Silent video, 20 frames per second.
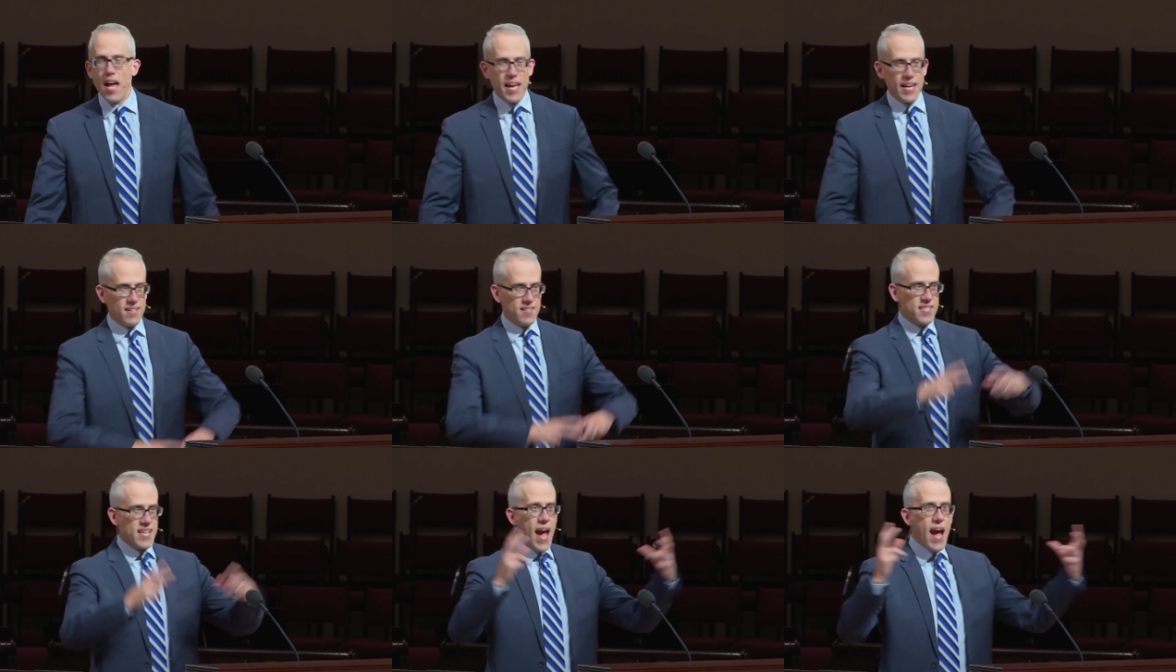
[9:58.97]

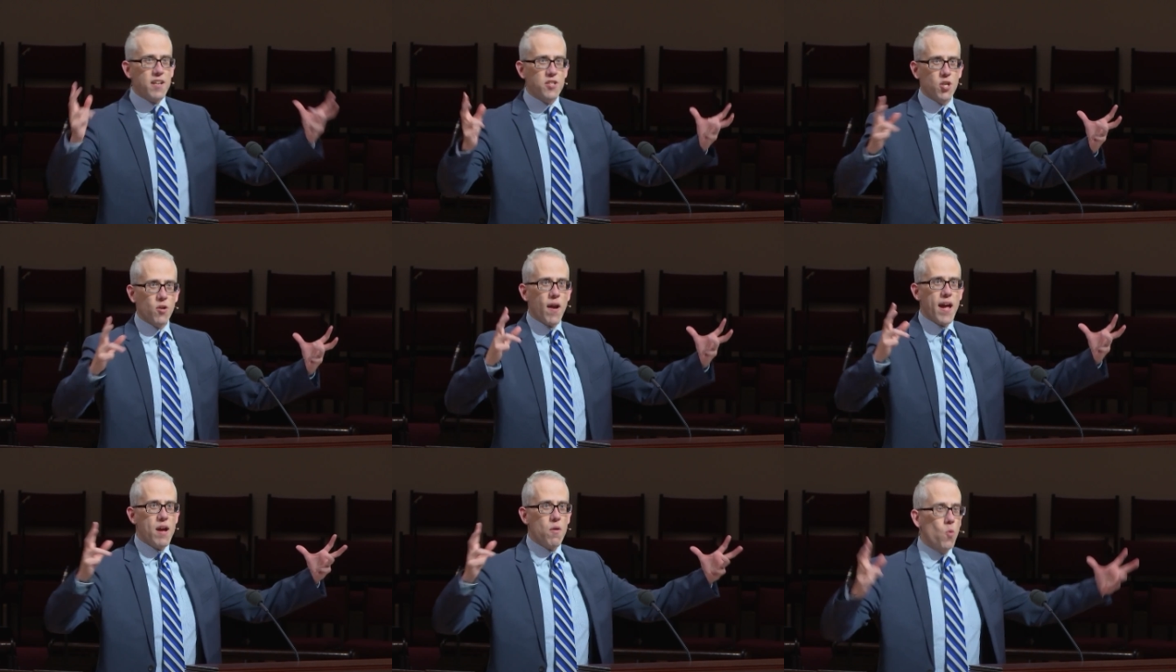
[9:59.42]

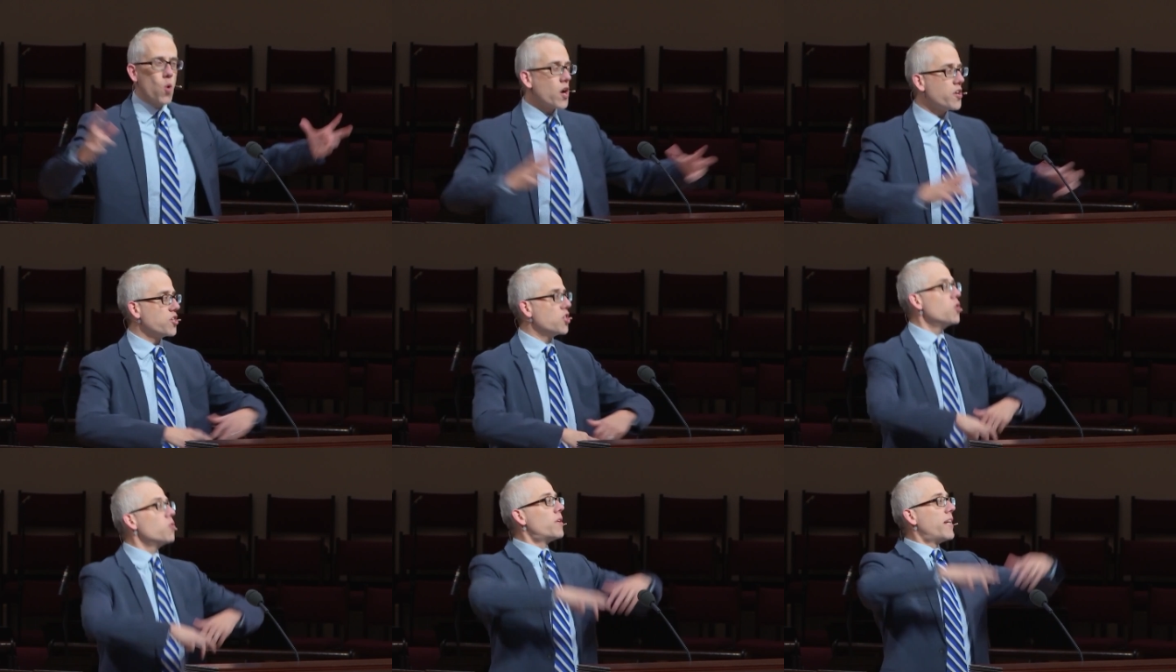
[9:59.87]
Exaggerate
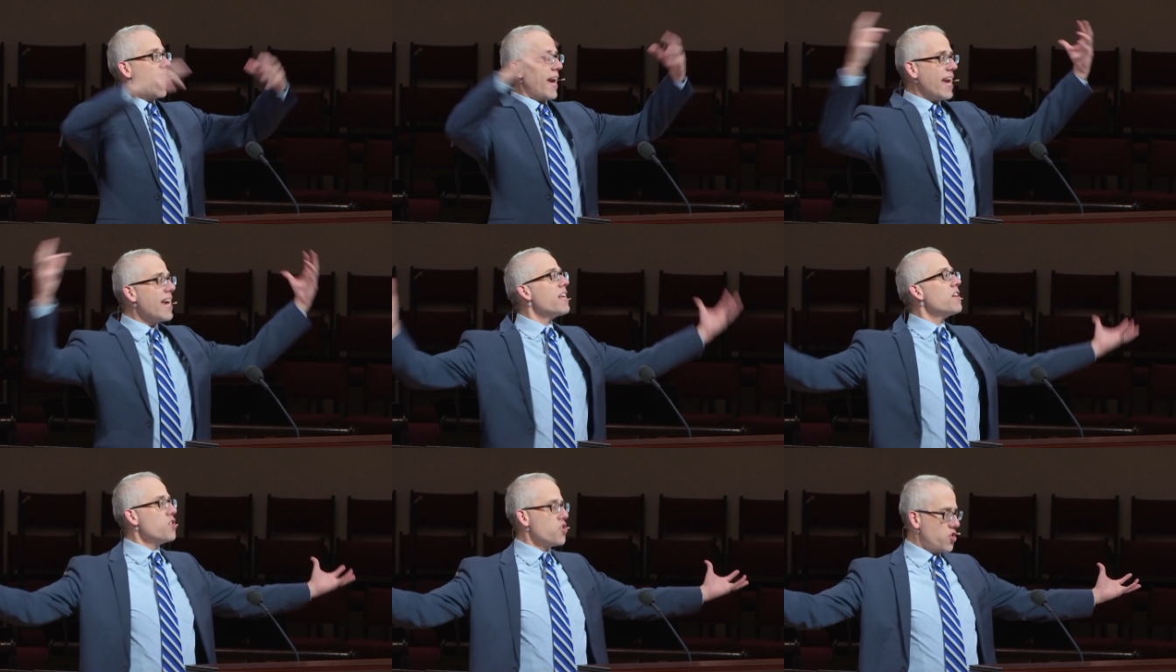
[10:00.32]
what you
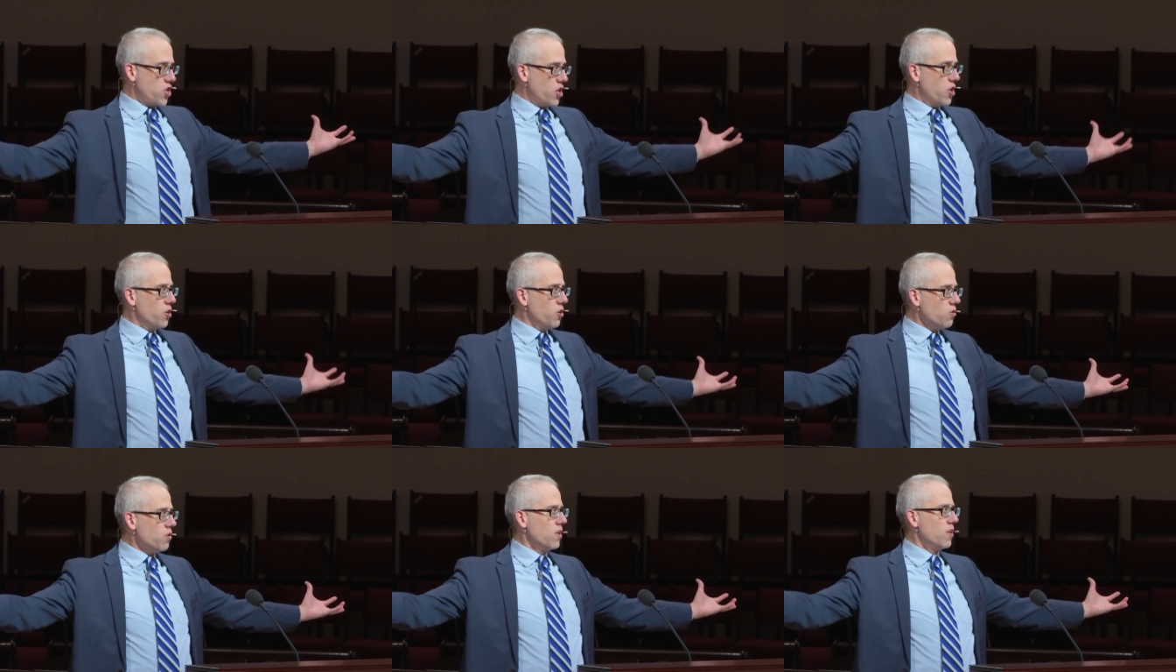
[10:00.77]
can
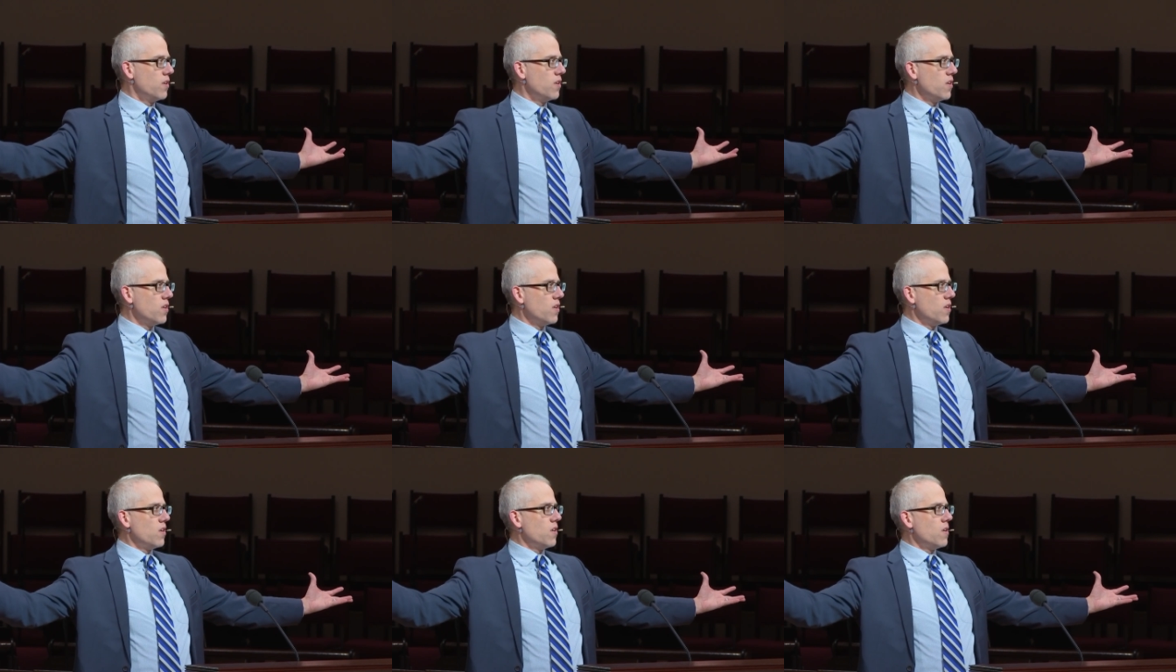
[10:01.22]
do
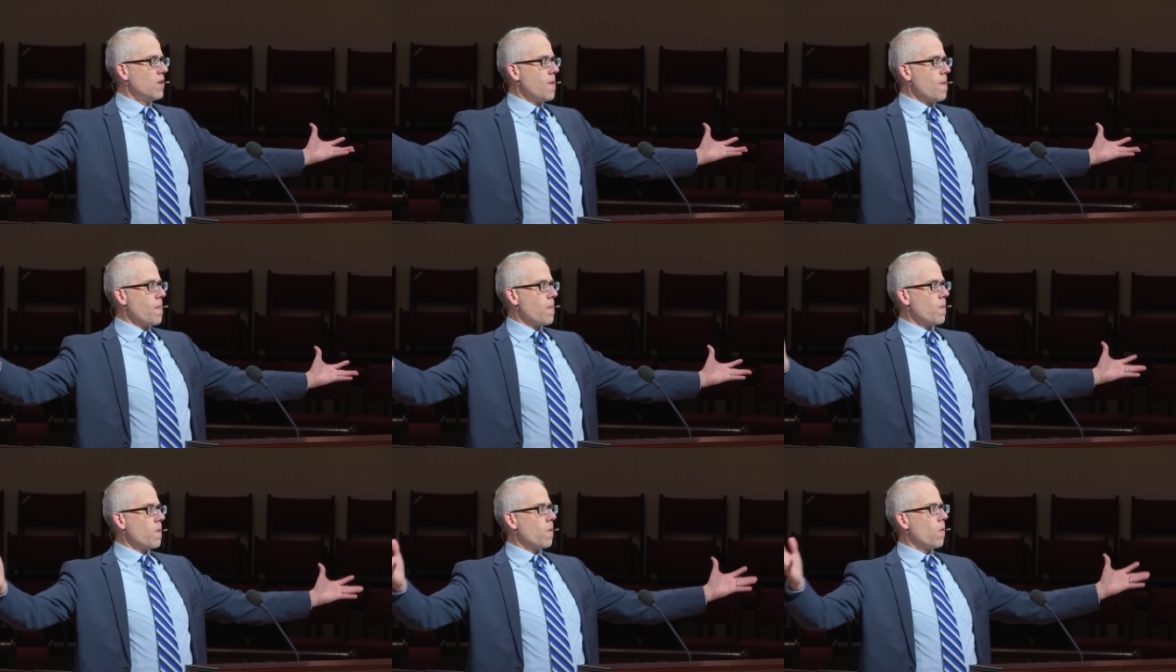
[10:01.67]

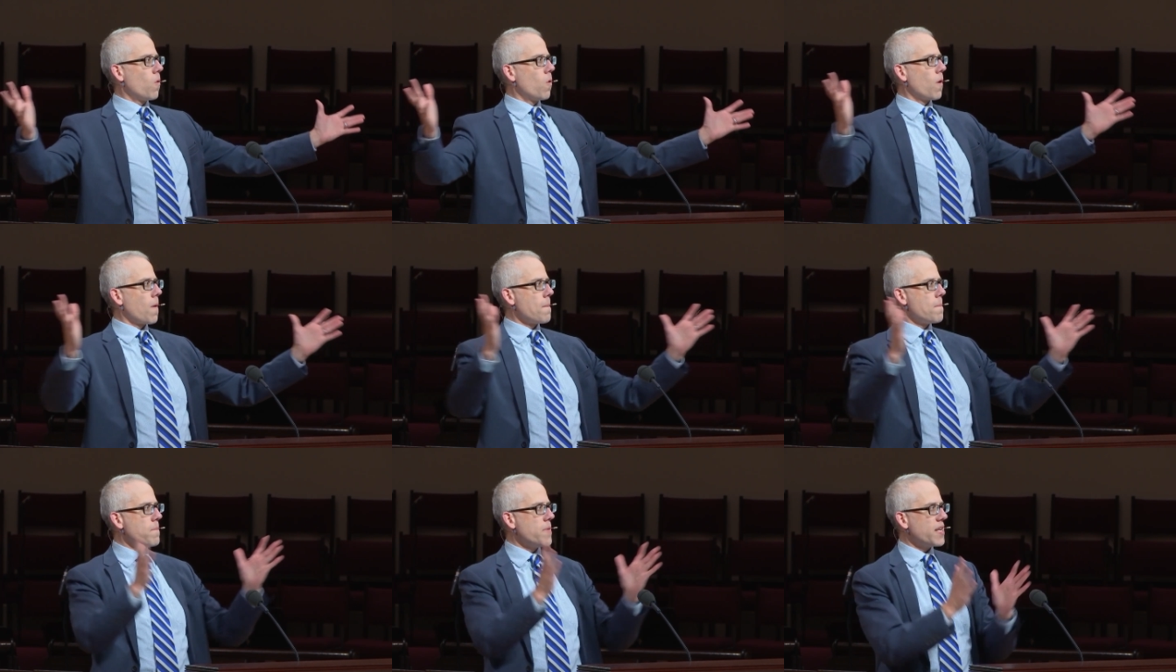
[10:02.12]

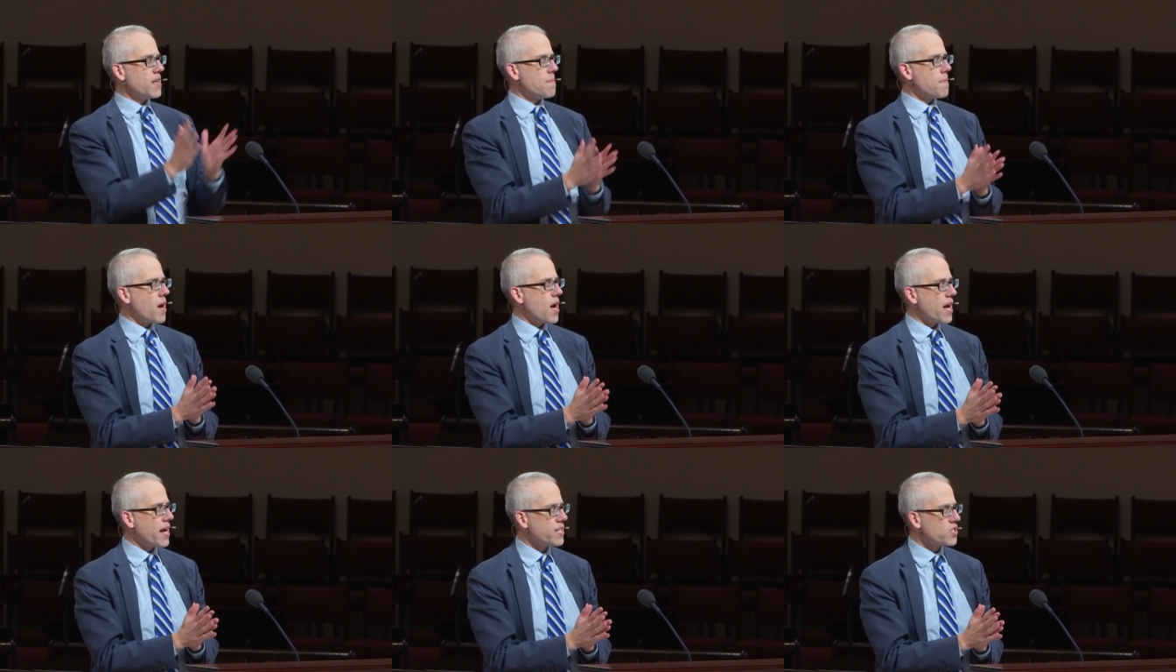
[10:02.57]
or
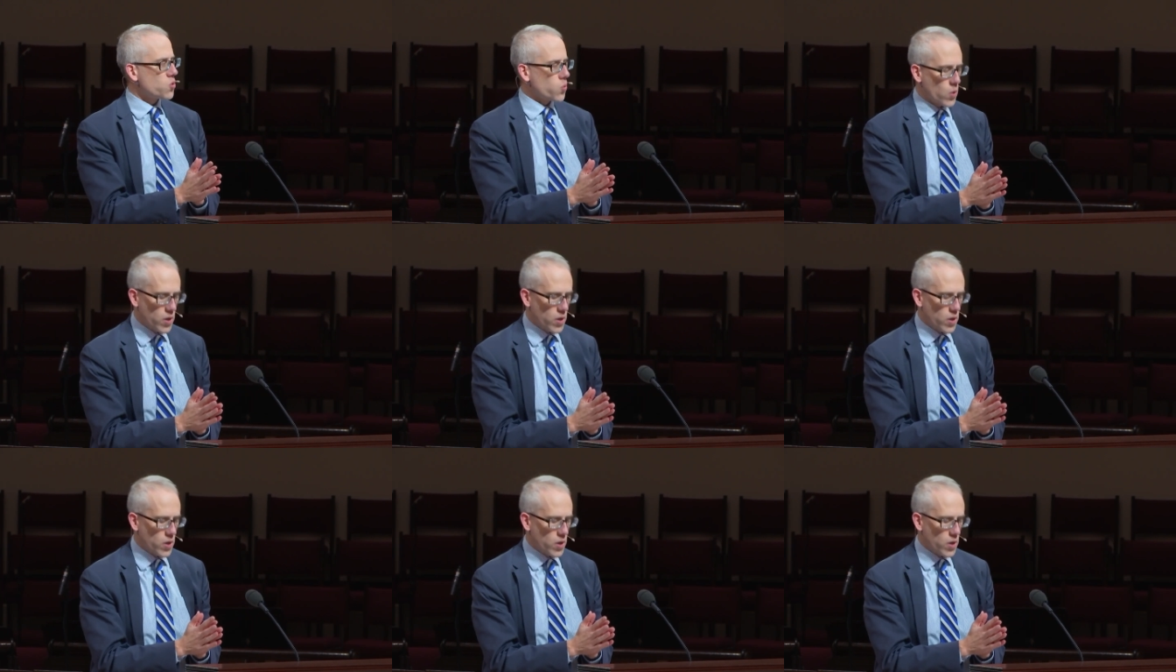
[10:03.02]
minimize